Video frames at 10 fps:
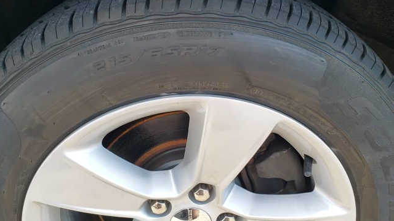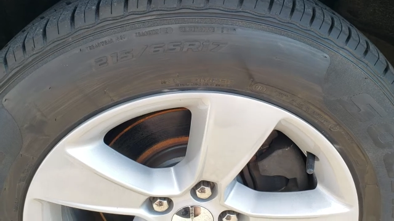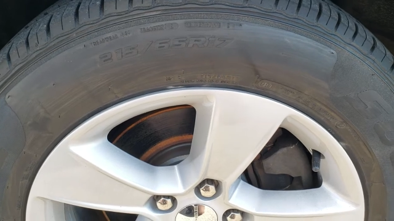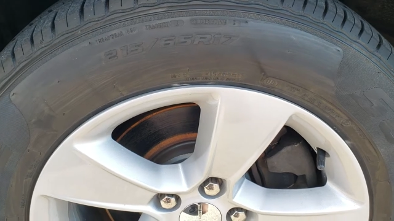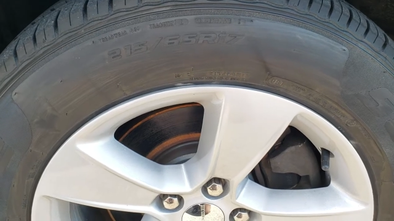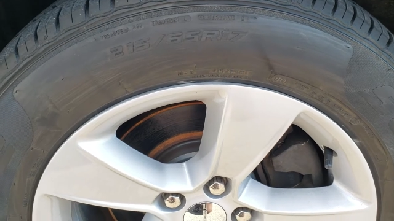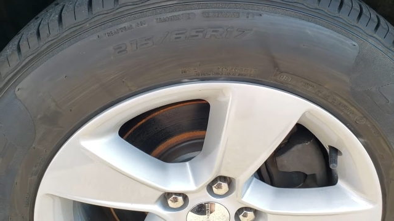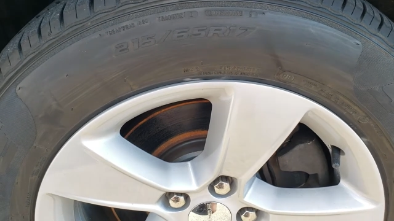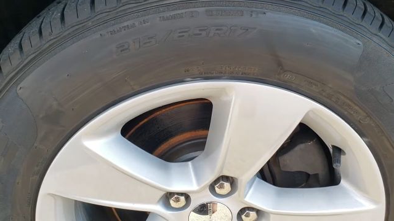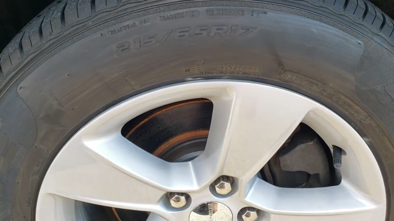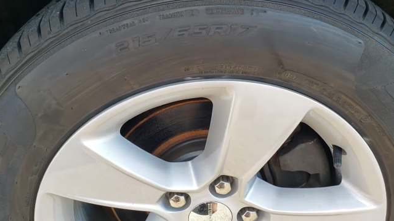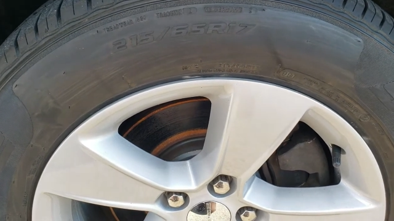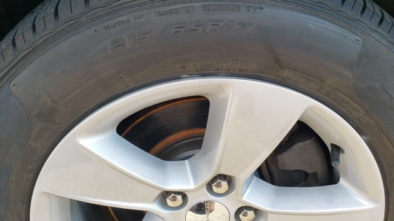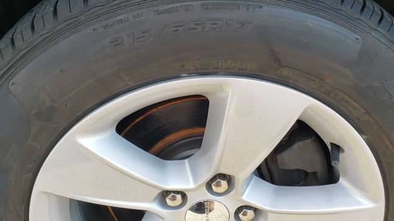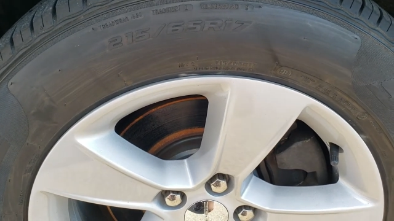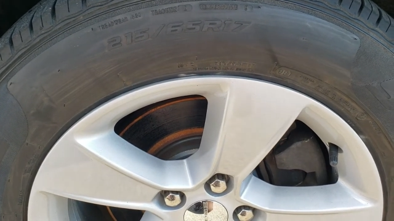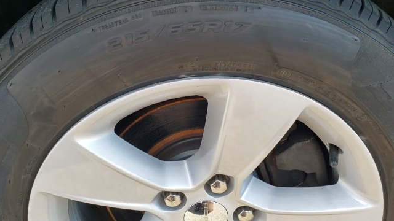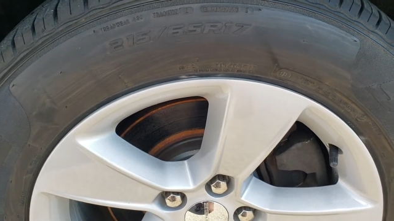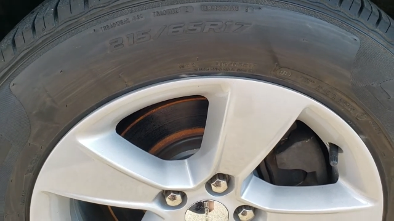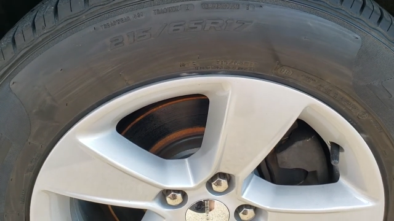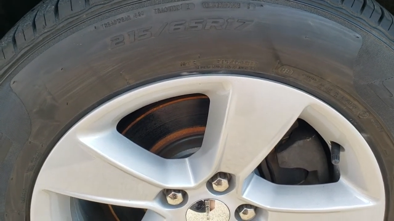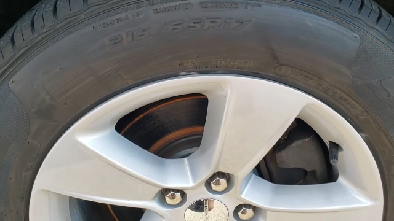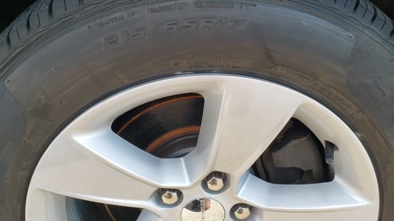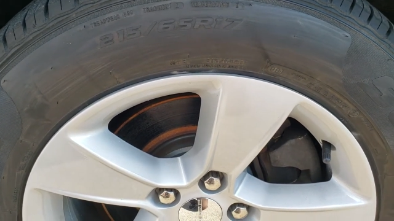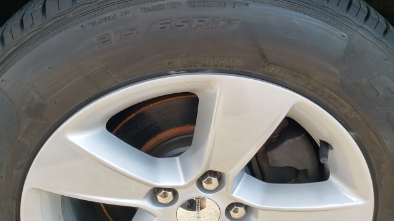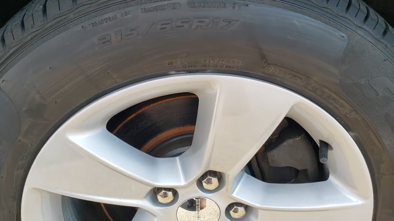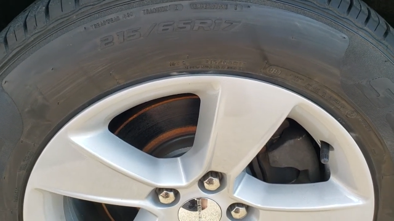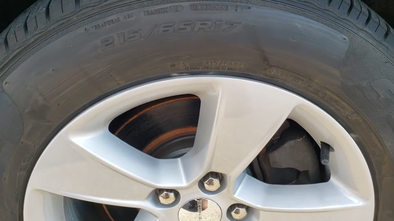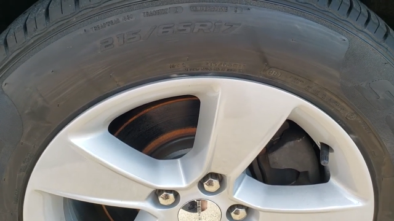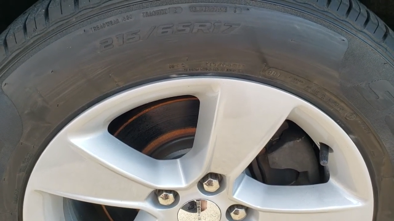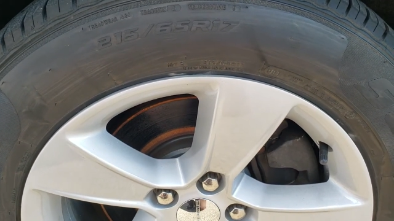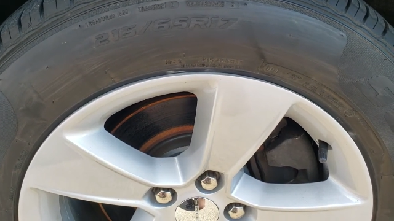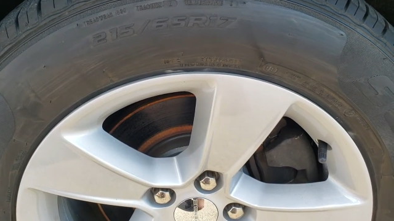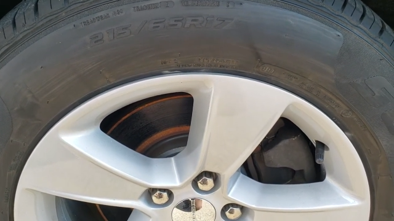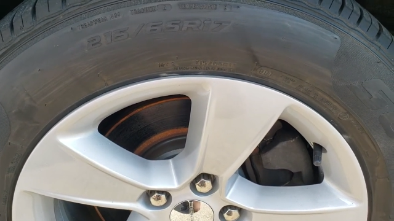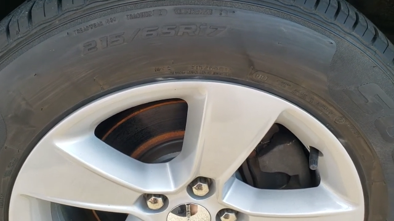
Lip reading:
Nobody's mouth can be seen.